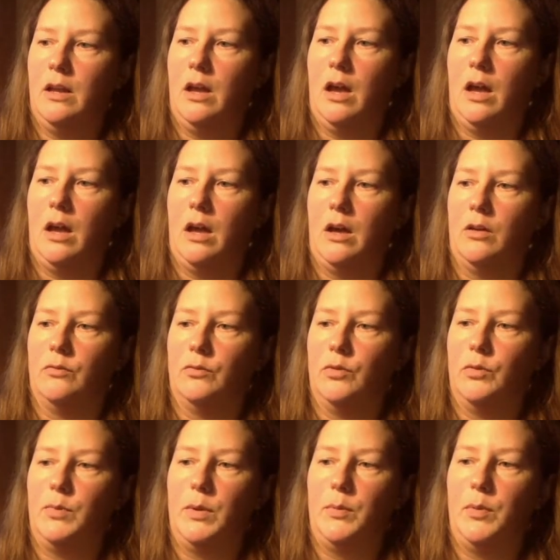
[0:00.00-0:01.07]
uh,
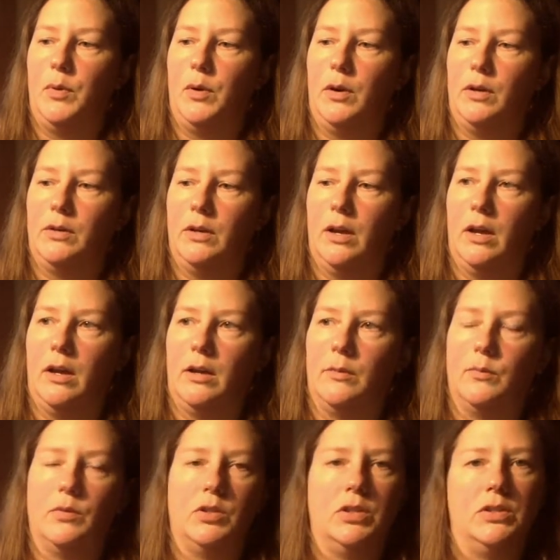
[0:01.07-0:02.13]
Ruby port, um,
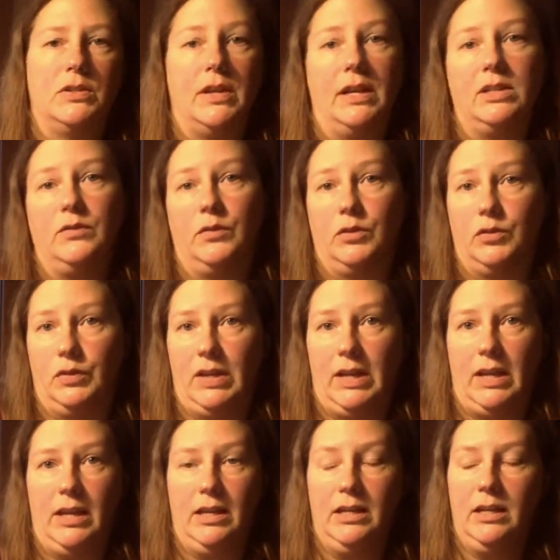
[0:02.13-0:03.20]
which is nice for
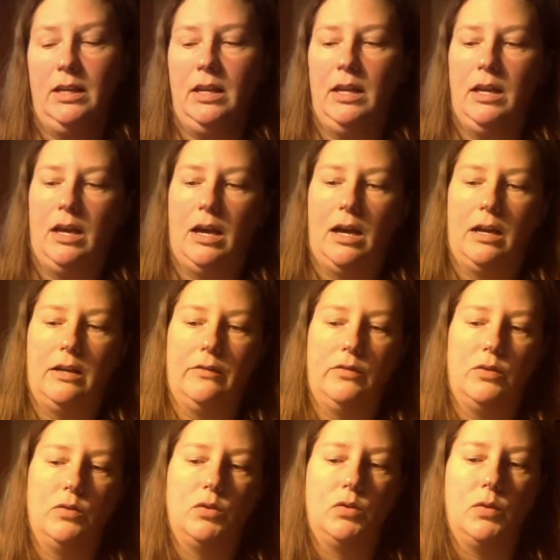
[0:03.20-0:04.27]
drinking uh, if
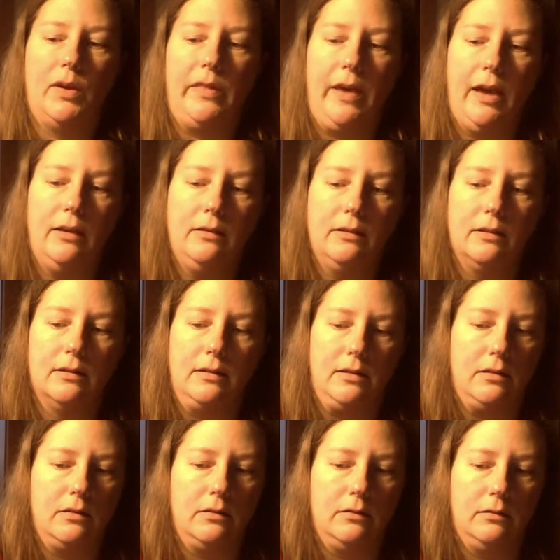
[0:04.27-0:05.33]
you enjoy that as a
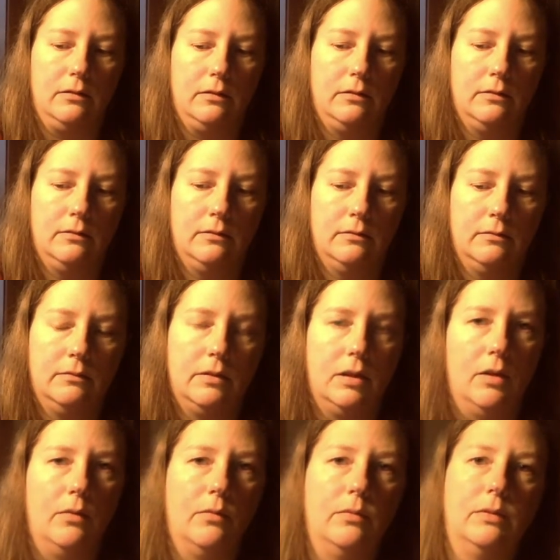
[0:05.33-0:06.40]
little, you
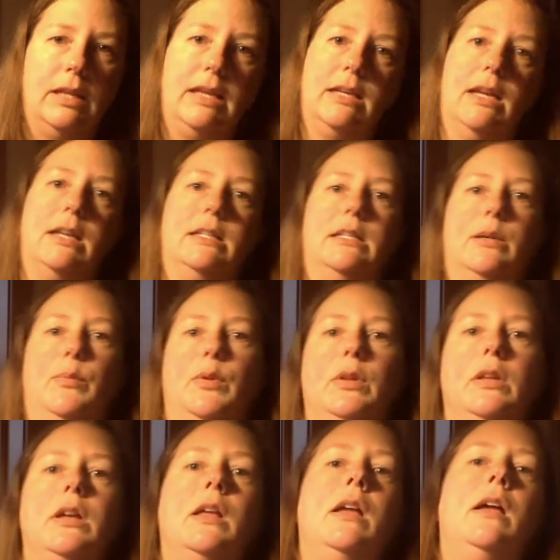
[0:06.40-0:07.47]
know, late night tipple.
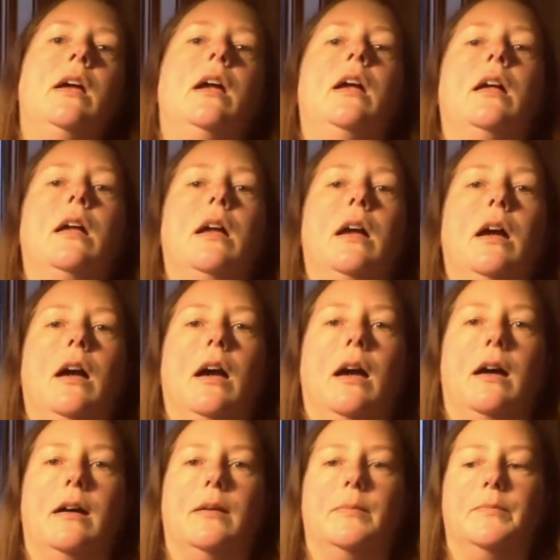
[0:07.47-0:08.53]

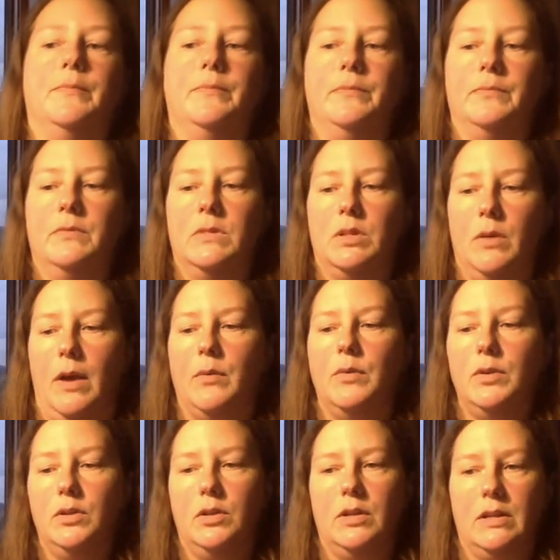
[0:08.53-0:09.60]
Um, so I
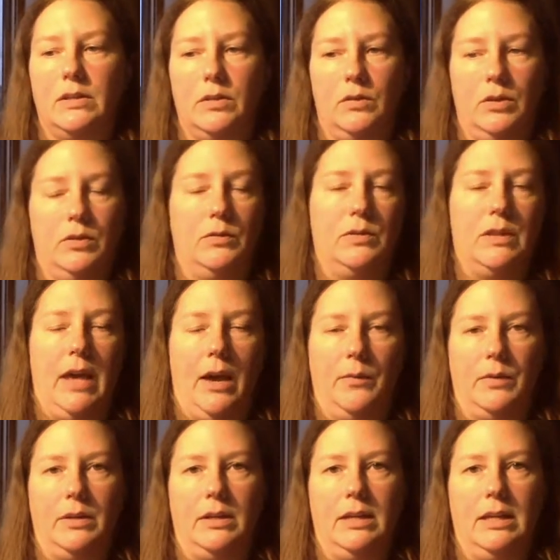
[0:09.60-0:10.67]
wouldn't necessarily use that
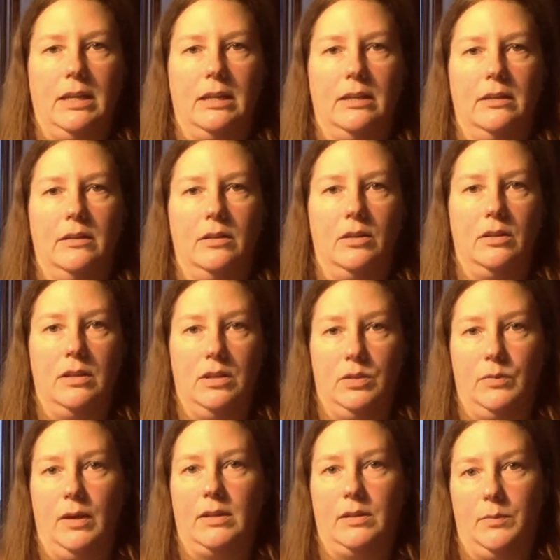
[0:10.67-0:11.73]
one in this
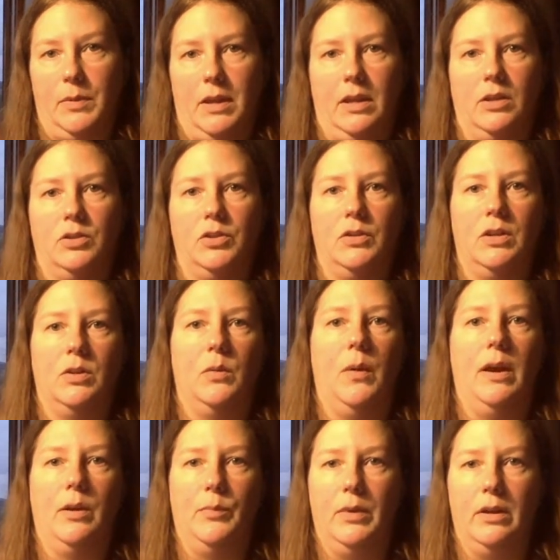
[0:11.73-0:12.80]
recipe because you need
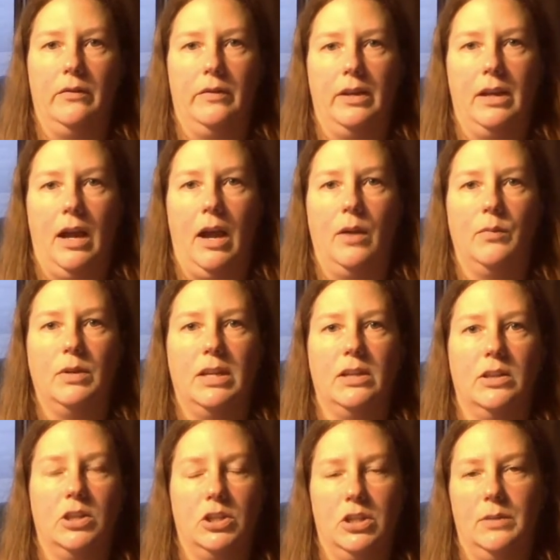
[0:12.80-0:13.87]
quite a bit of it. I would get
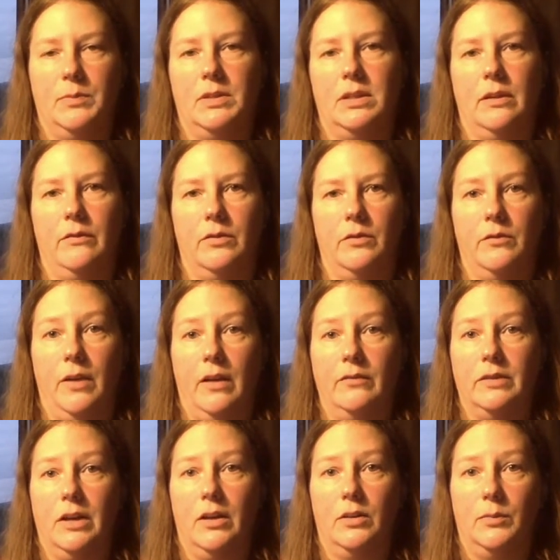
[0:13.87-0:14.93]
the cheap stuff, the five
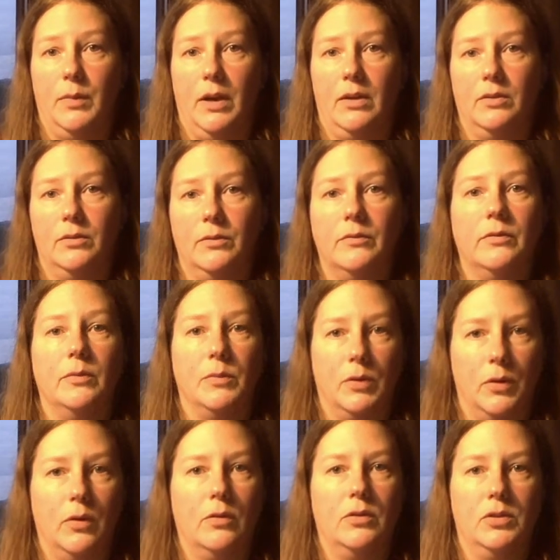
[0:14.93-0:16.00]
dollar bottle from the
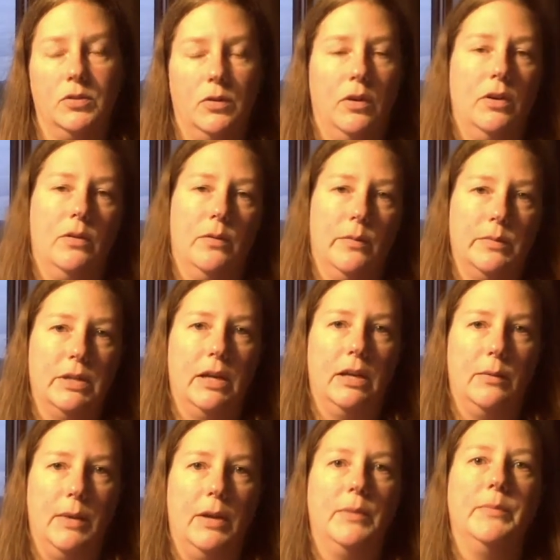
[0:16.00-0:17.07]
corner store. You know what I'm talking
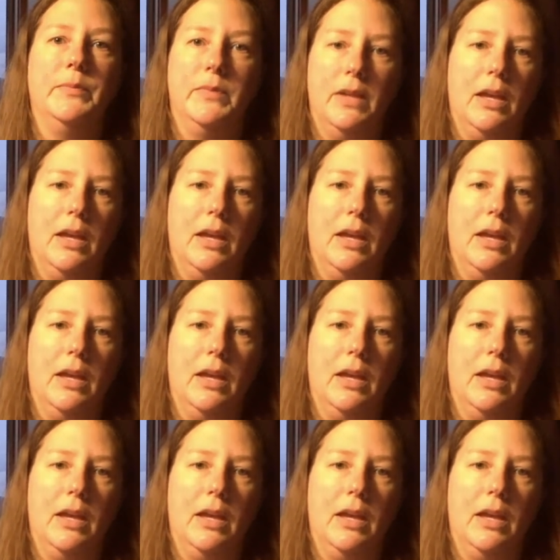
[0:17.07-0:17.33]
about?